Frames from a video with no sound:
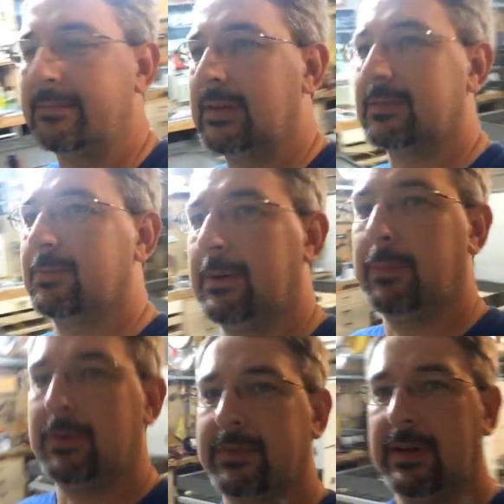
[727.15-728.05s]
That's what it
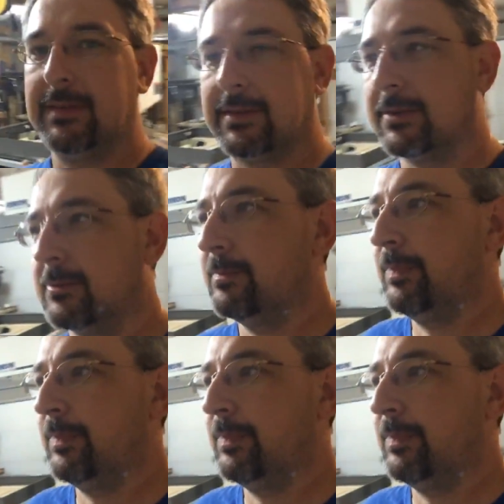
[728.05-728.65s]
boils down to.